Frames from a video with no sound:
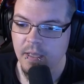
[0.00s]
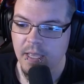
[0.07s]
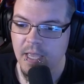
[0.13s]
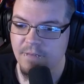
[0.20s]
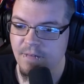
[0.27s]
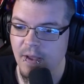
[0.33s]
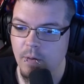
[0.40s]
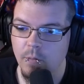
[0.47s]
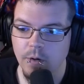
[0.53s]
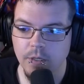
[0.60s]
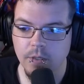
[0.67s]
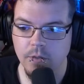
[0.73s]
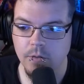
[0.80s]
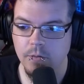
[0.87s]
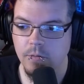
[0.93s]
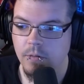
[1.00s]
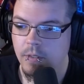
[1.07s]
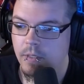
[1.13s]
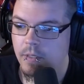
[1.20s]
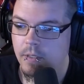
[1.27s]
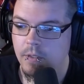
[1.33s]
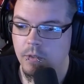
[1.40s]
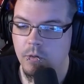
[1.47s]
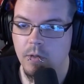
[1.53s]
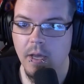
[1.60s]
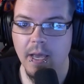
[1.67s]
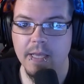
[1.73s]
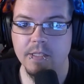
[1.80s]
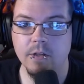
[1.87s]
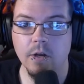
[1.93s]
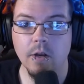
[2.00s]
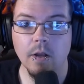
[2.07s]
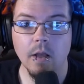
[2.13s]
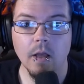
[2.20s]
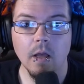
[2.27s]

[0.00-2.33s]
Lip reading: If I Were You, you guys are